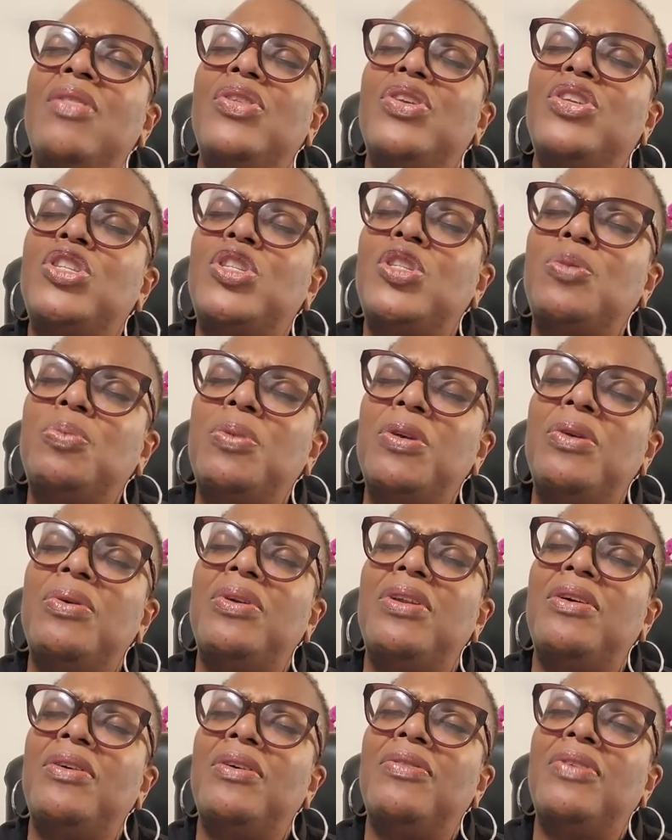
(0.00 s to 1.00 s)
the
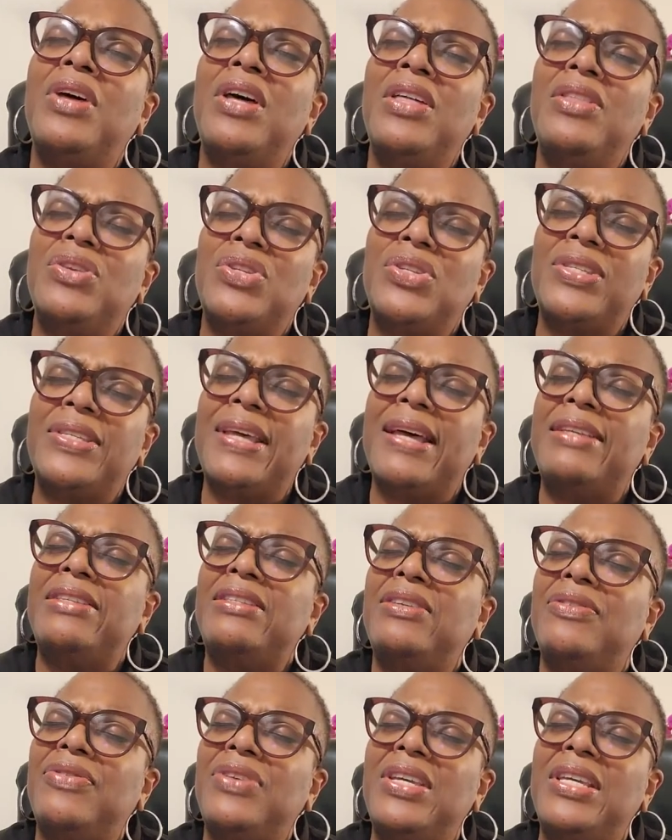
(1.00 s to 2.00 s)
spirit of the
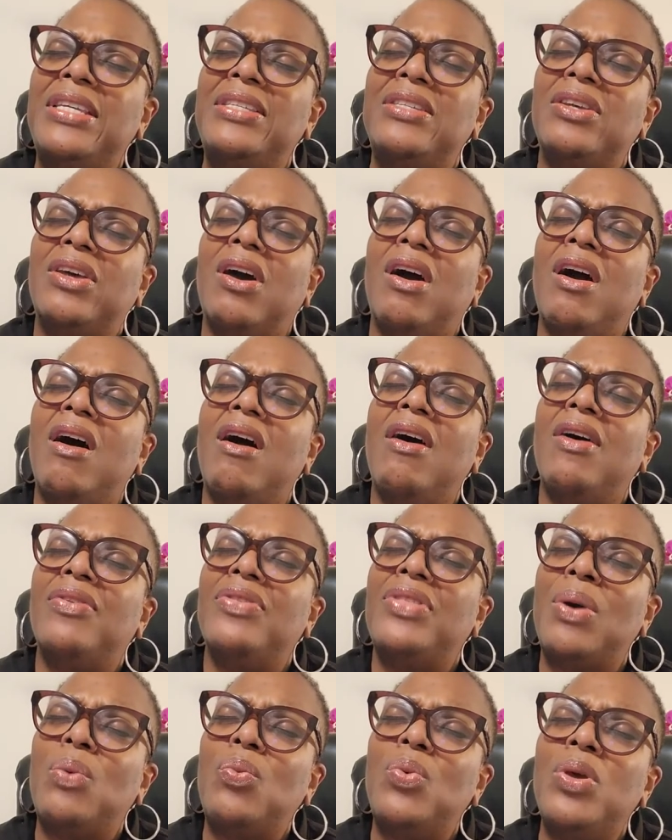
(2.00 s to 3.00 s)
sons of
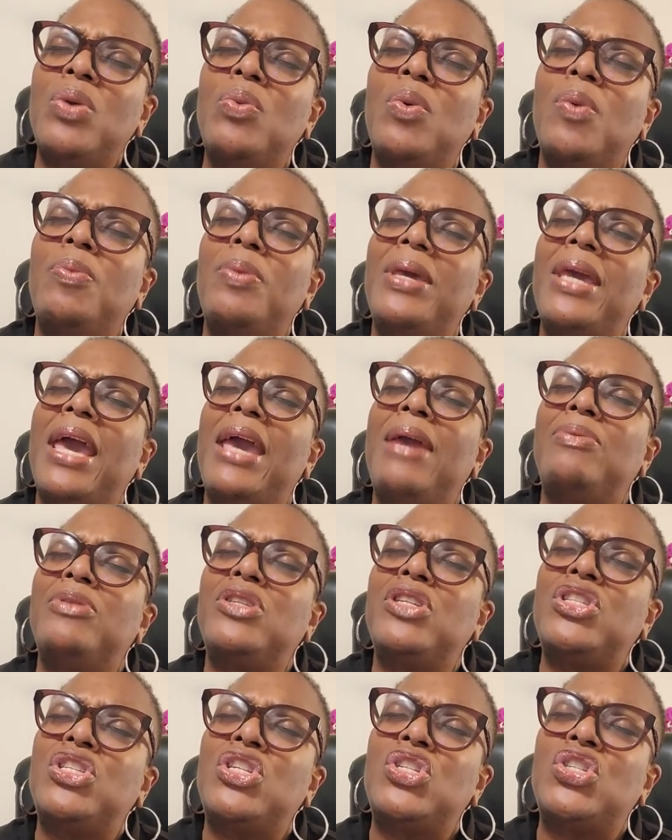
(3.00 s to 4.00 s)
Issachar, that we would be
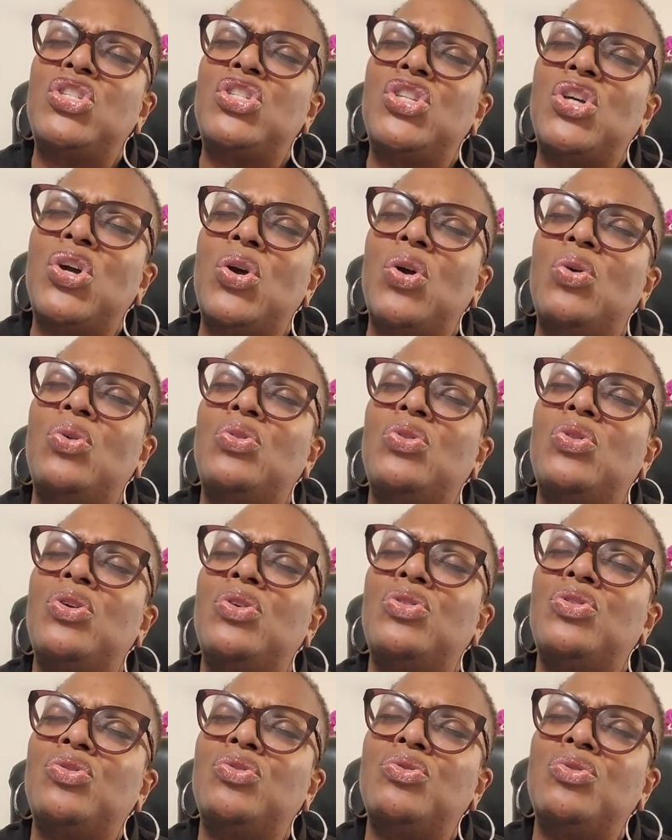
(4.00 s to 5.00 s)
able to discern
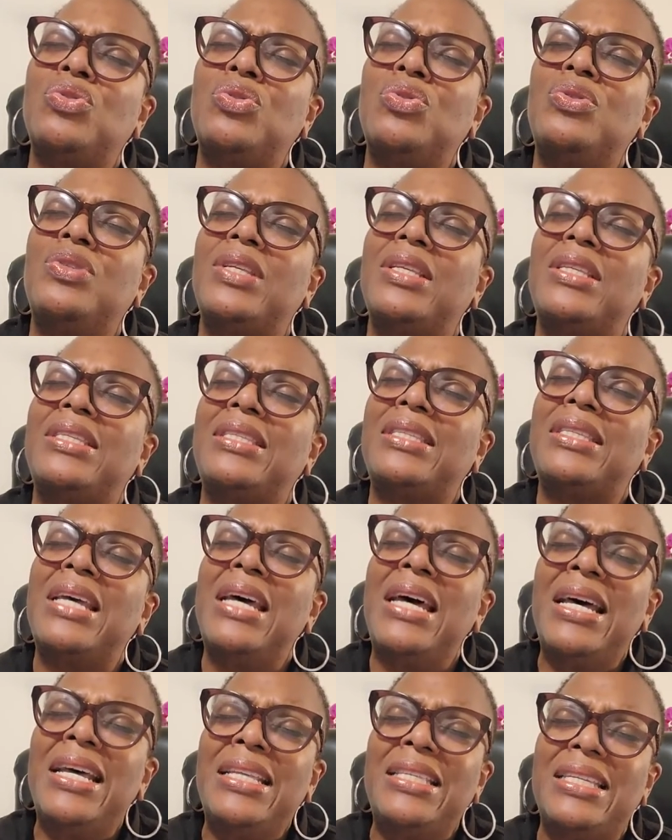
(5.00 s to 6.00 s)
the truths and
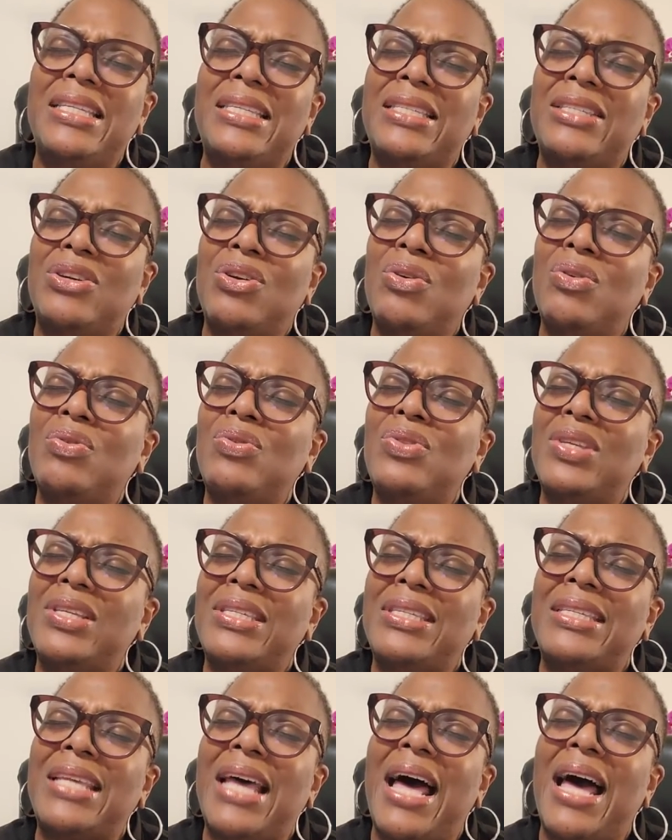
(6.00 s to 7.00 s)
discern the
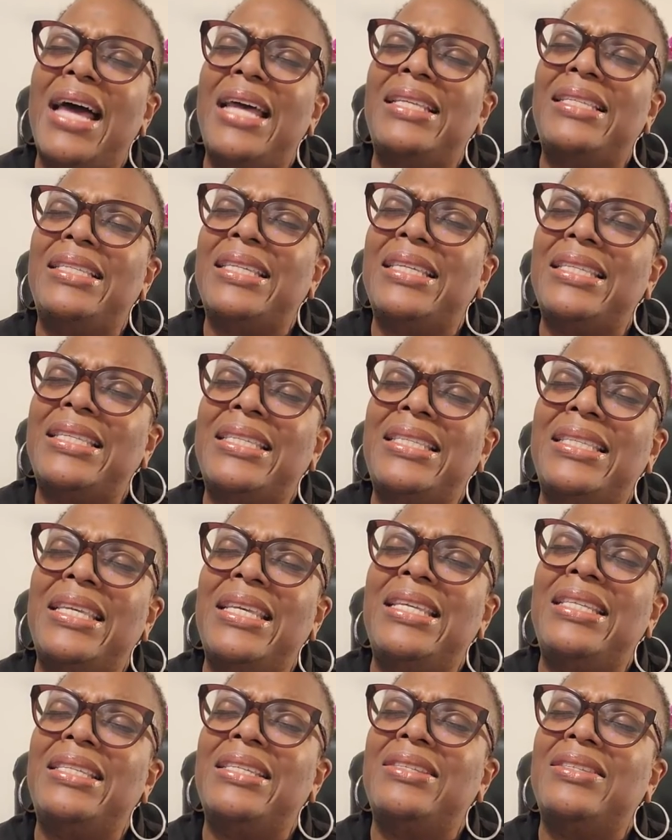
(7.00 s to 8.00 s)
signs and
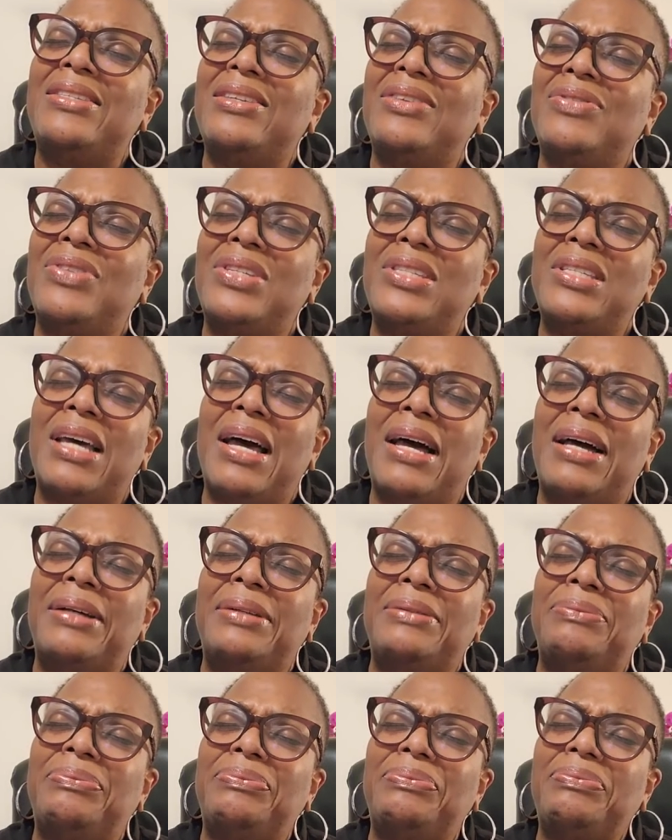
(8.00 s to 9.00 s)
seasons of the
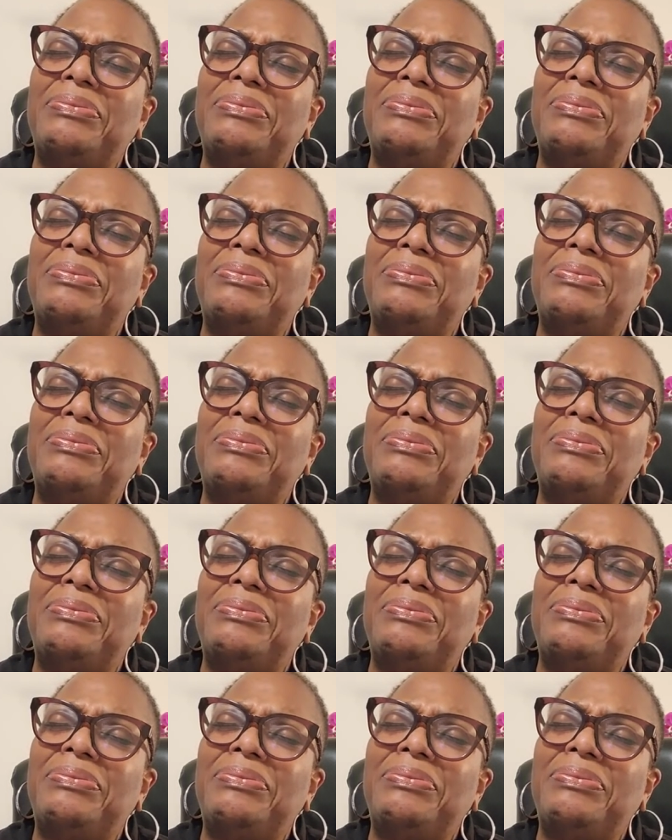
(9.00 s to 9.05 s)
time.